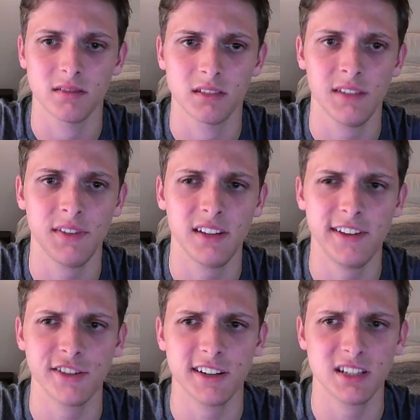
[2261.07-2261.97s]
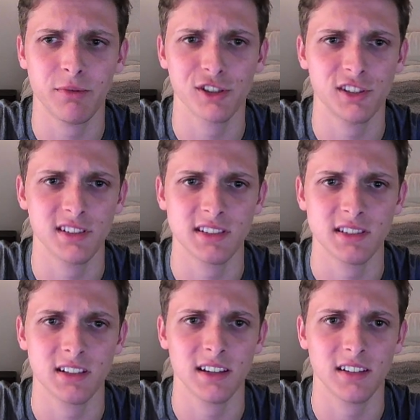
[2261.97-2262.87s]
Even if he tries to push this,
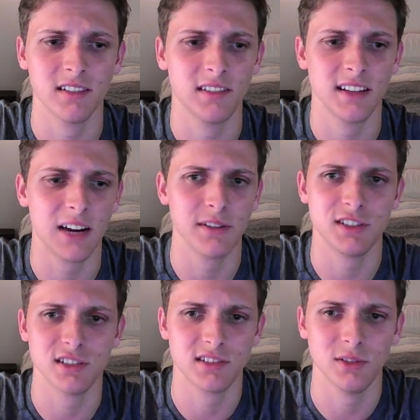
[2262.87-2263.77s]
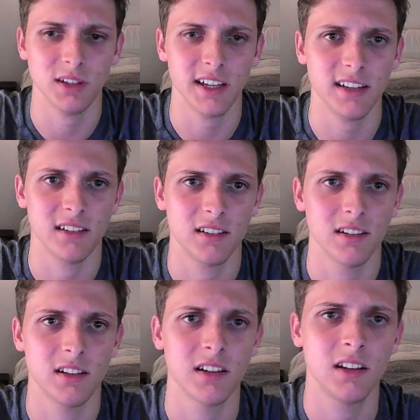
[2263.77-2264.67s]
like now it's just too late.
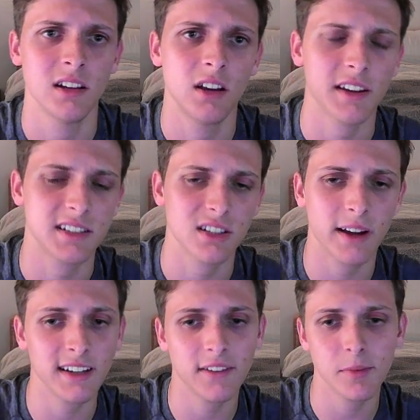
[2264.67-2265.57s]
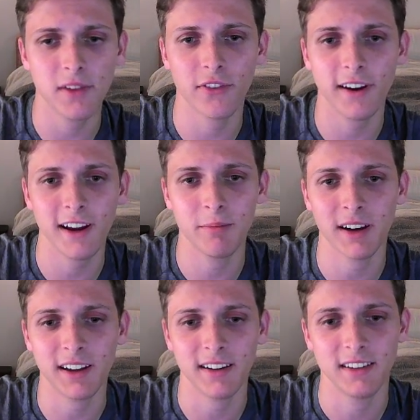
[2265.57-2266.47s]
Okay, so I didn't have to be afraid,
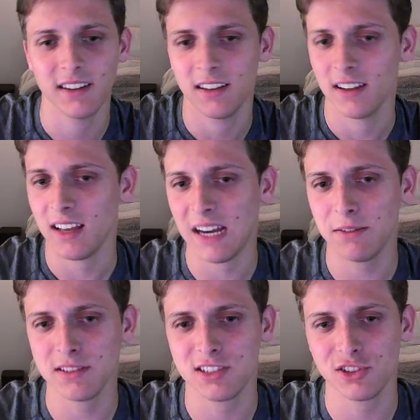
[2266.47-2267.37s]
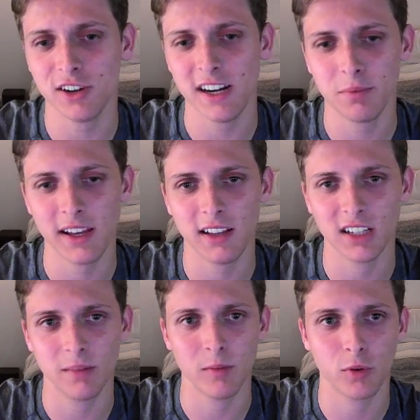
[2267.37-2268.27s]
but I was trying to play a
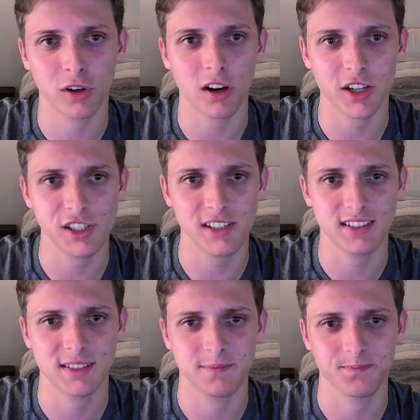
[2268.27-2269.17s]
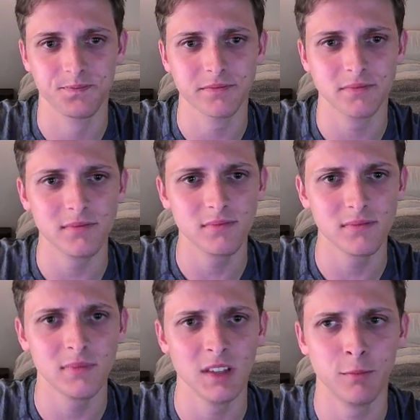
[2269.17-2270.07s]
little bit more cautious.
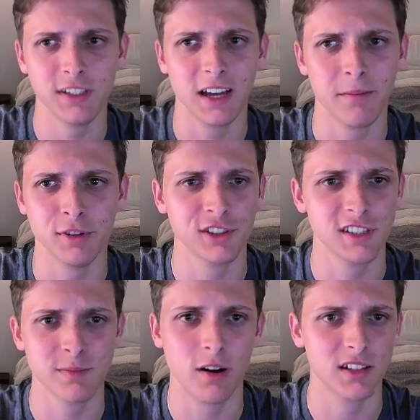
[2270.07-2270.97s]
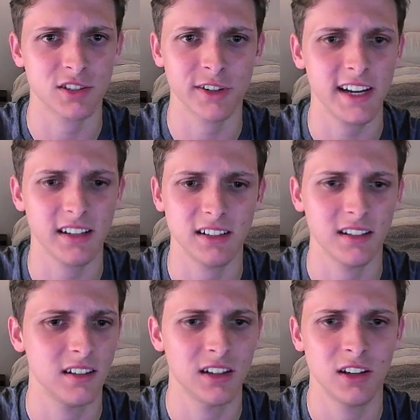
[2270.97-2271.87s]
But yeah, pushing this pawn is great.
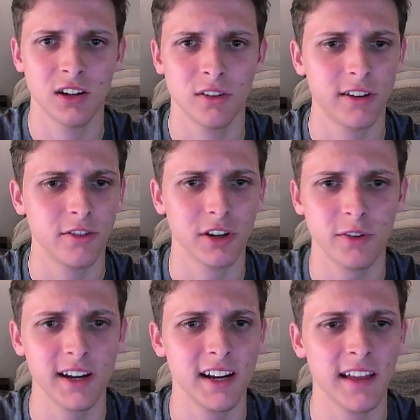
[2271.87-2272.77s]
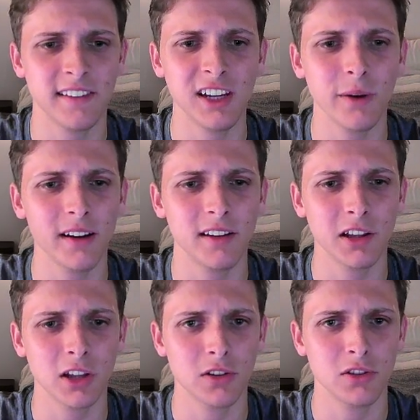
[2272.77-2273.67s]
Great, great, great. And here I did
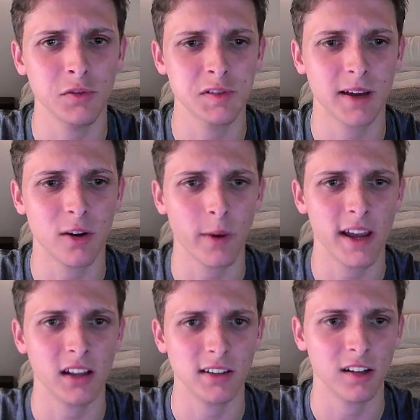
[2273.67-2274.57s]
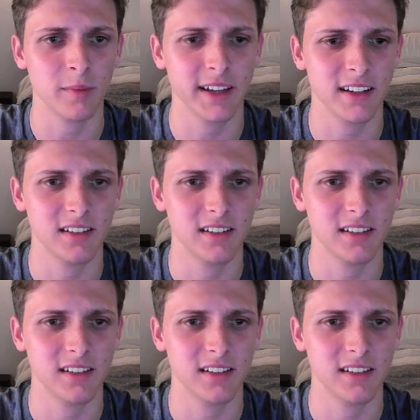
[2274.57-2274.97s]
lose my way a little bit.